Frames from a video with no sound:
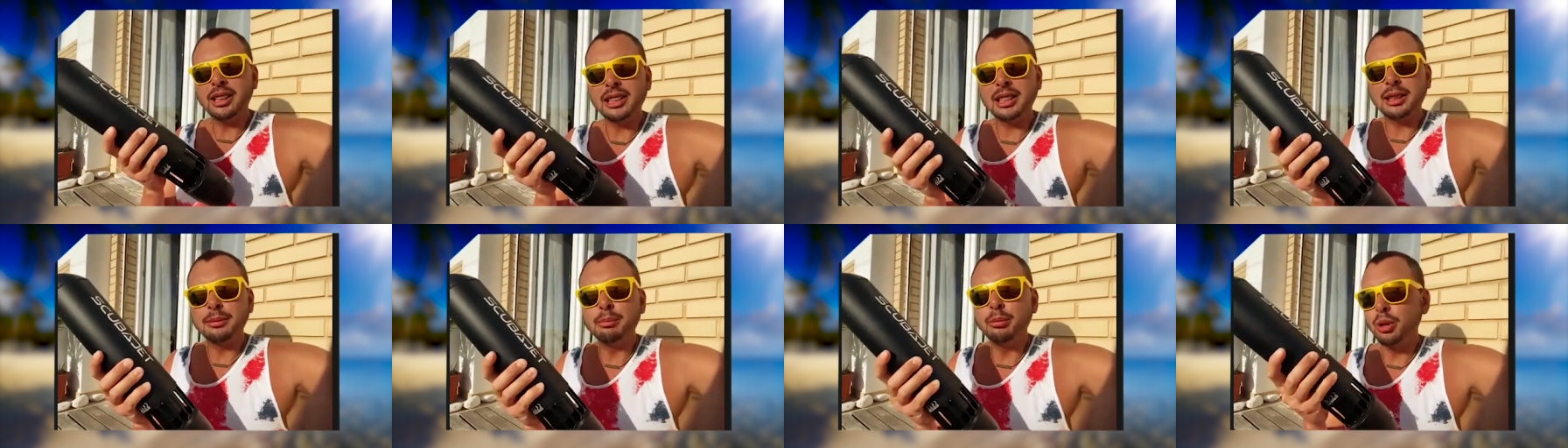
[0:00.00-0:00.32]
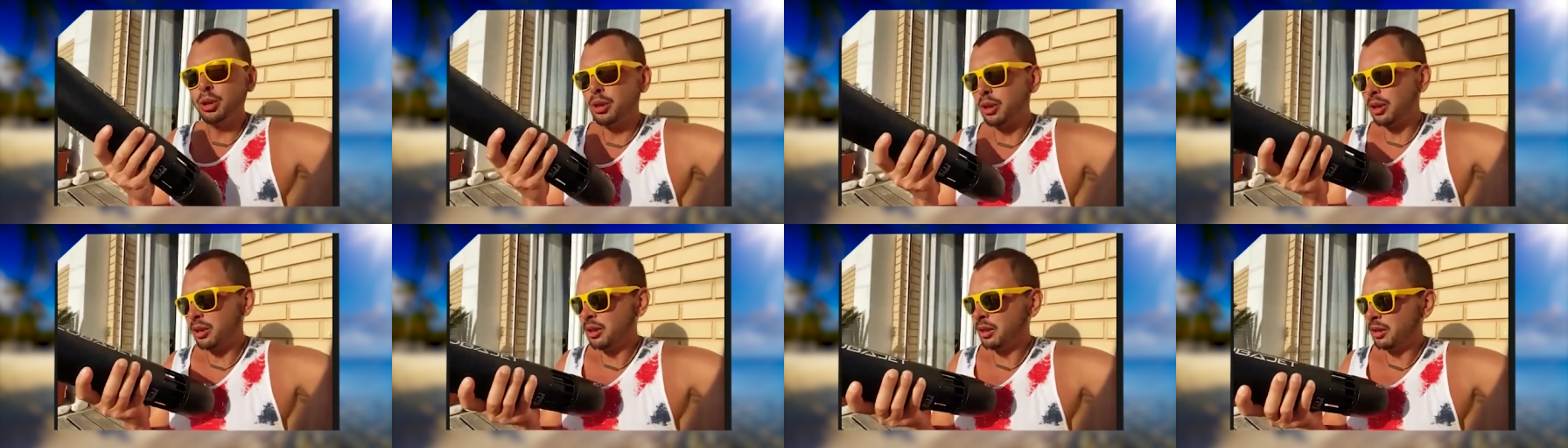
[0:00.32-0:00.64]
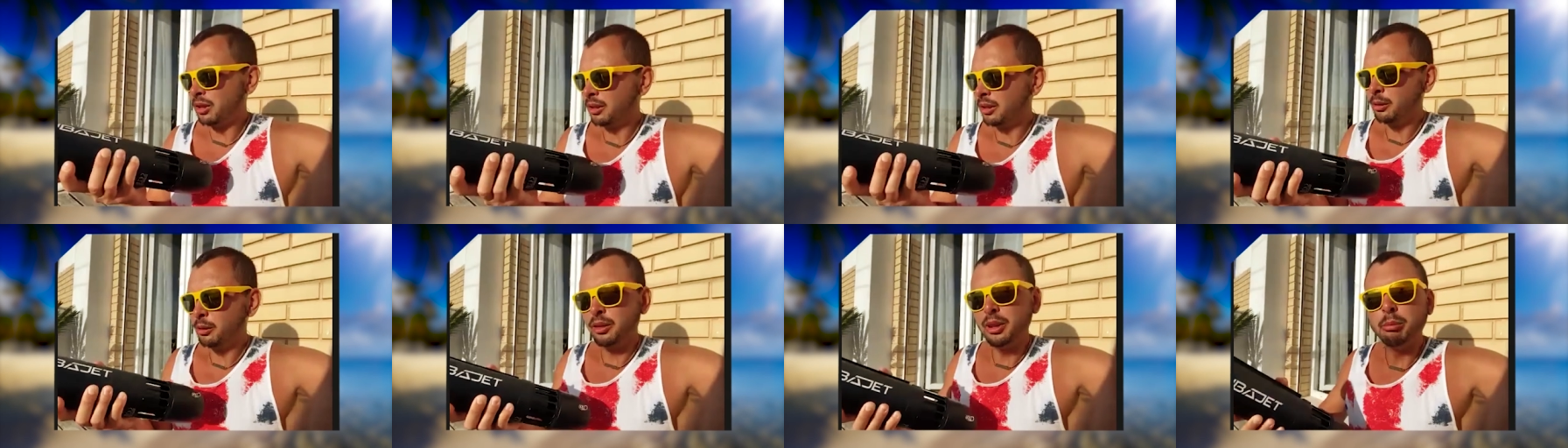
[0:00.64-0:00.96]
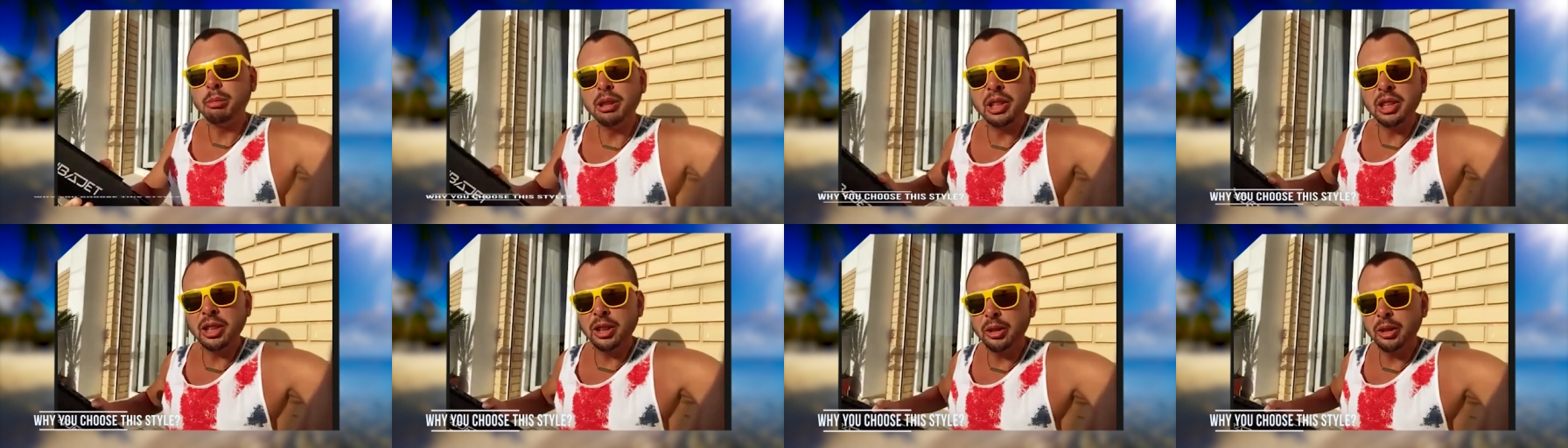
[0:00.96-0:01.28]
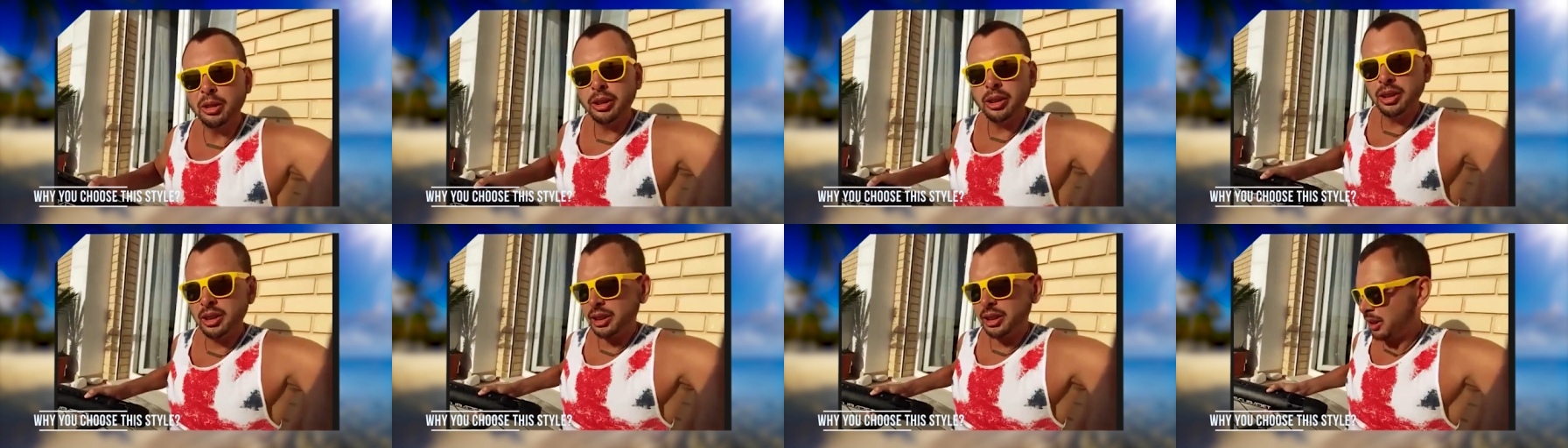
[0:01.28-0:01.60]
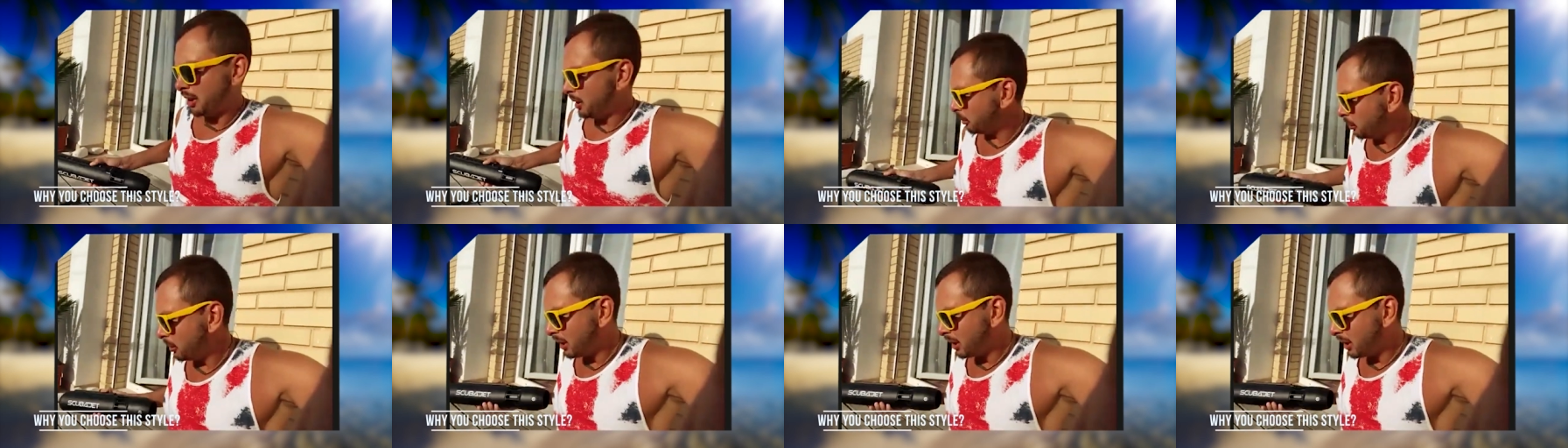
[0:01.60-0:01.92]
us more of the materials
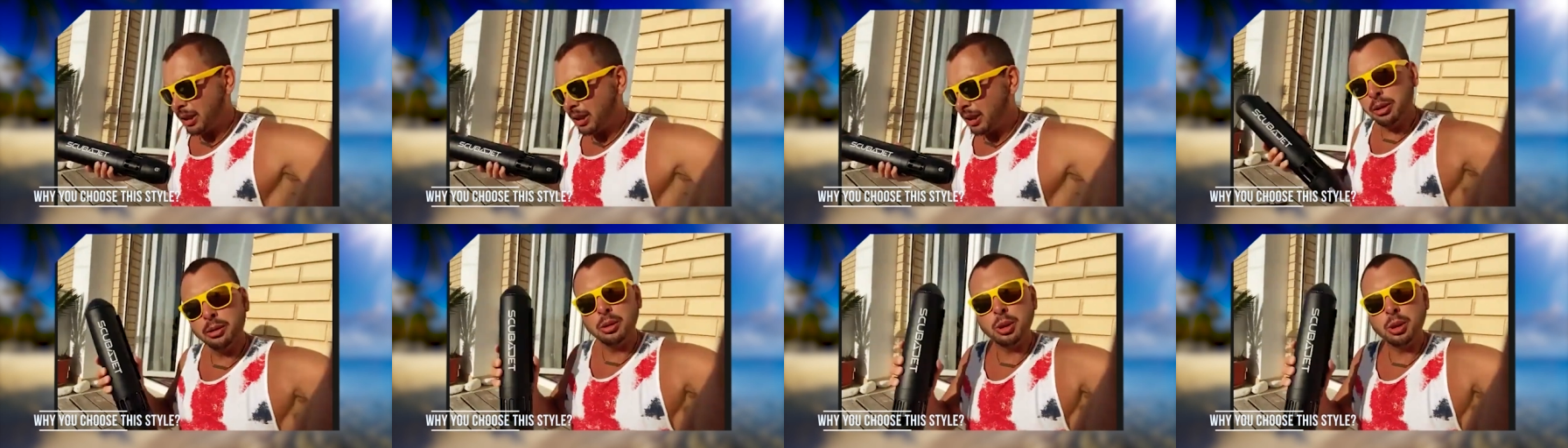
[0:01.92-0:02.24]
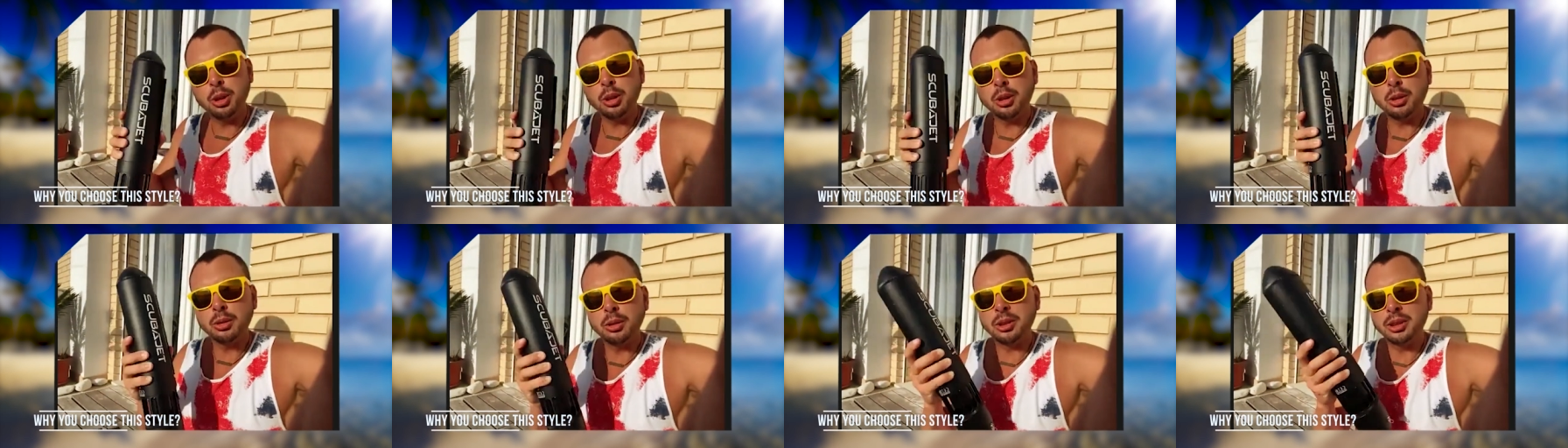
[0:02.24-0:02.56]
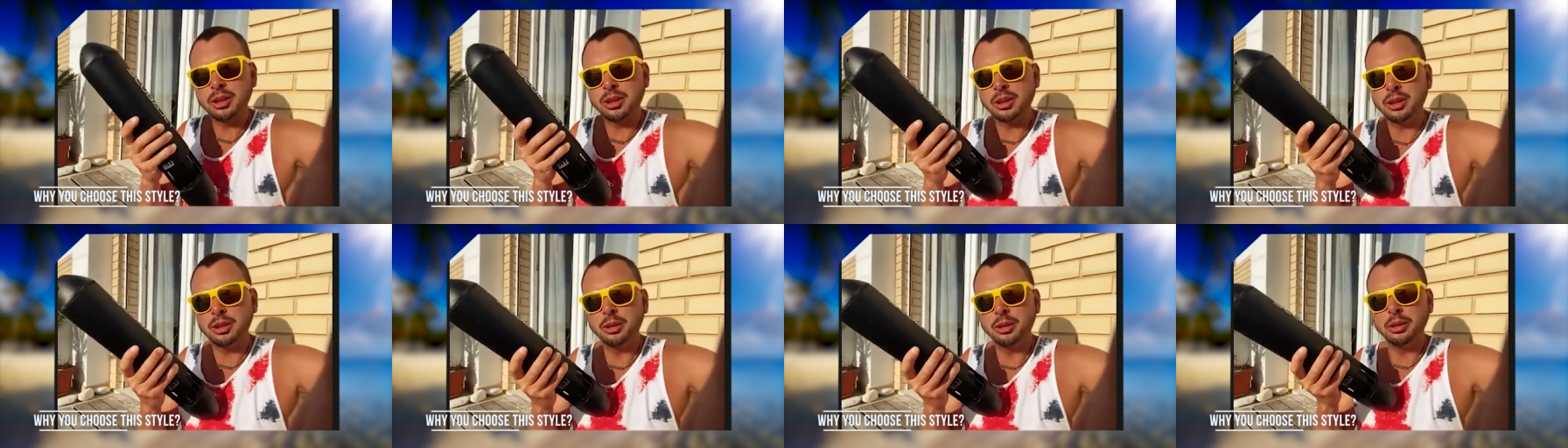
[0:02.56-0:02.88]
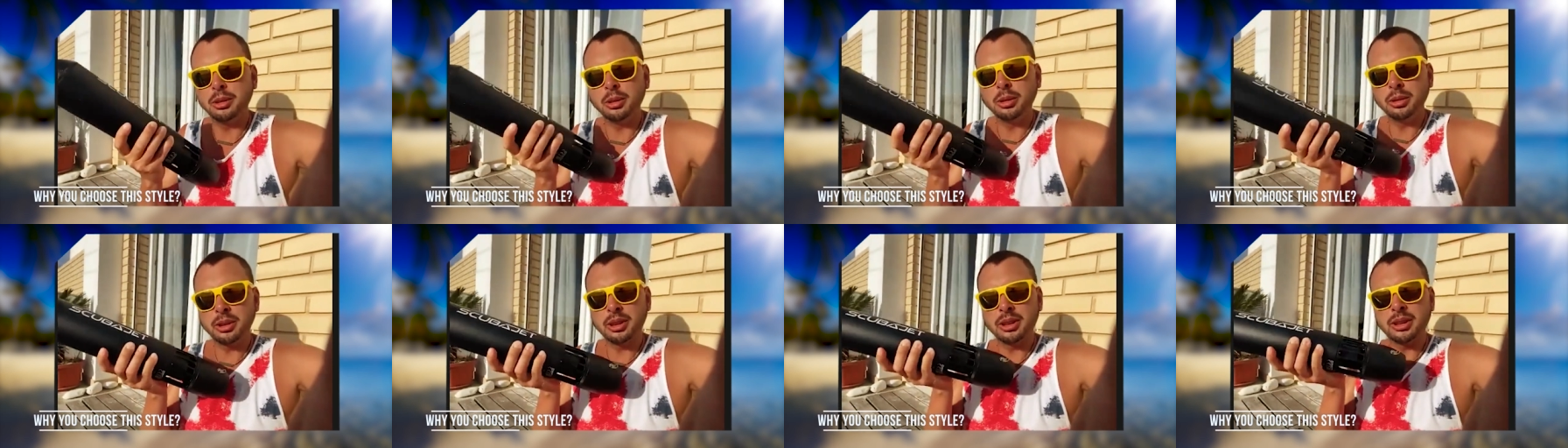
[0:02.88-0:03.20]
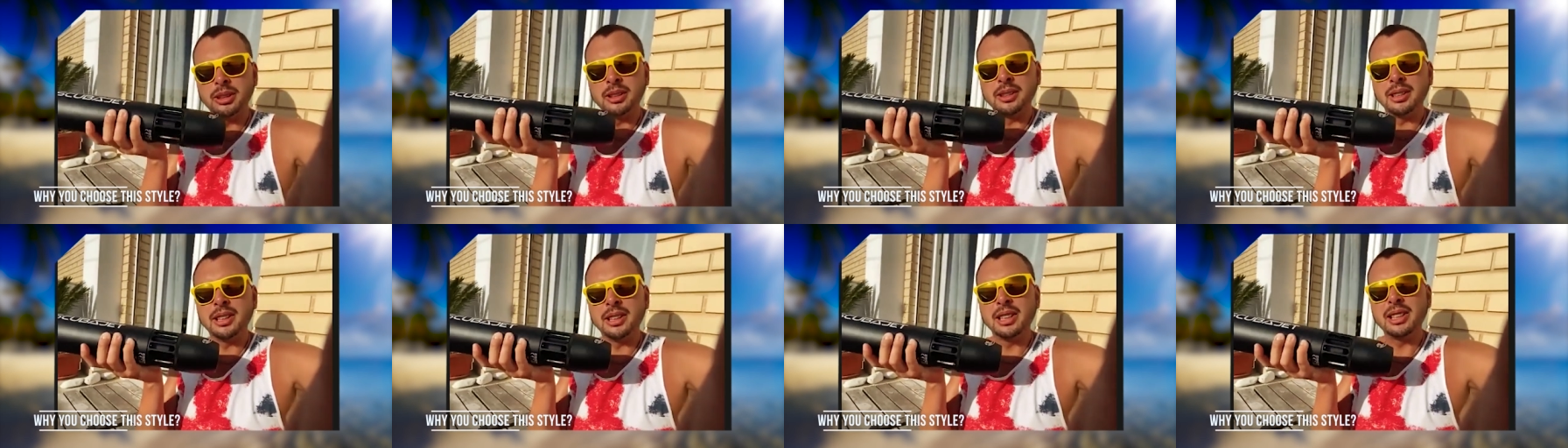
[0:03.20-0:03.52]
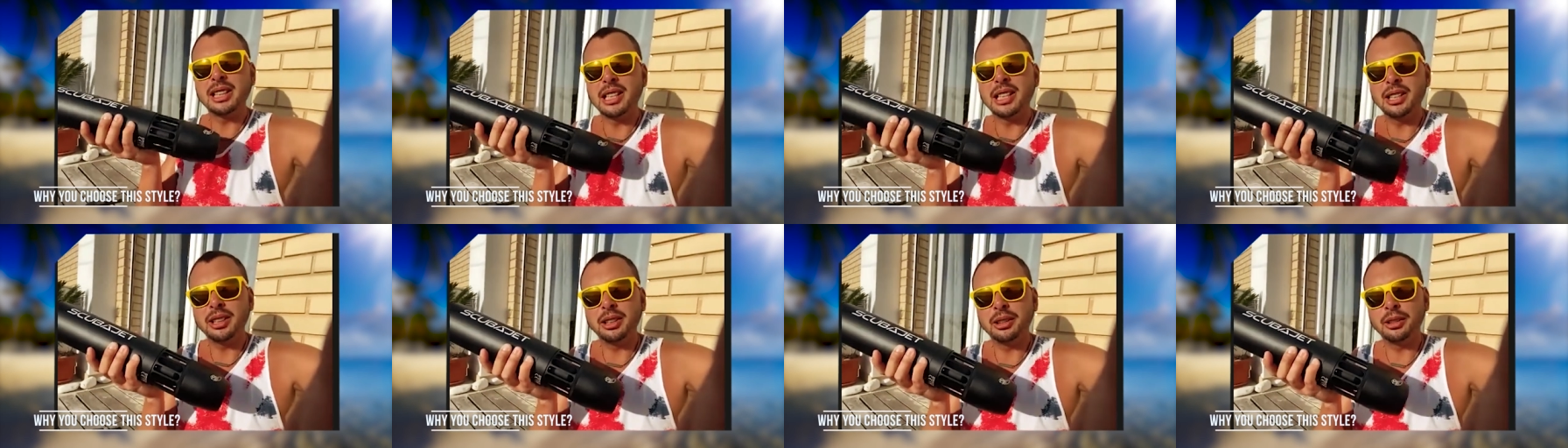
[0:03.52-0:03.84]
and why you chose to use this
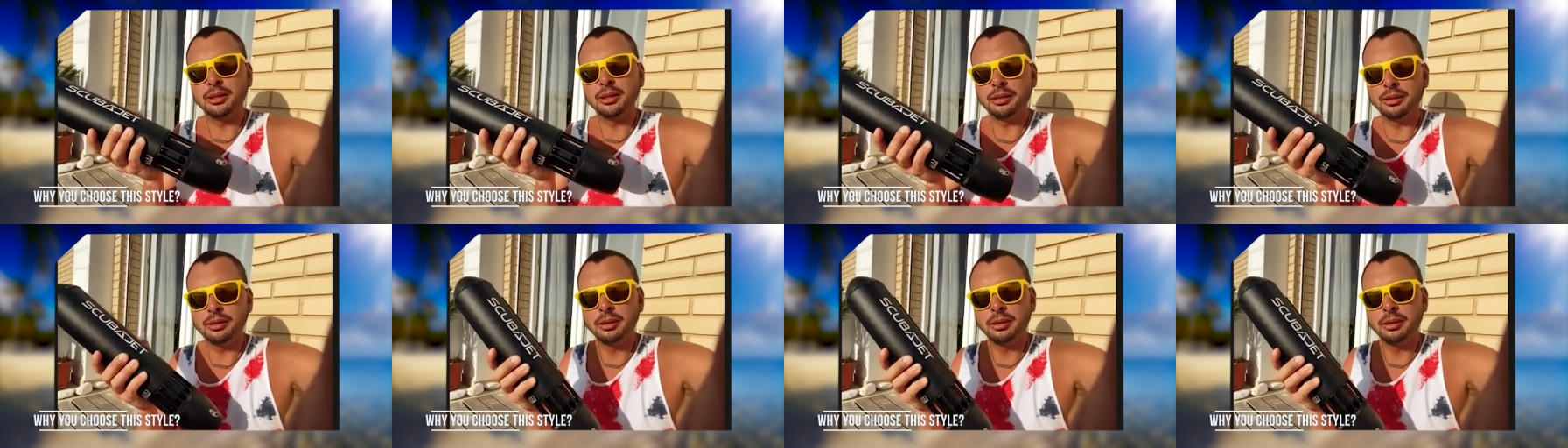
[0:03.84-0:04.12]
kind of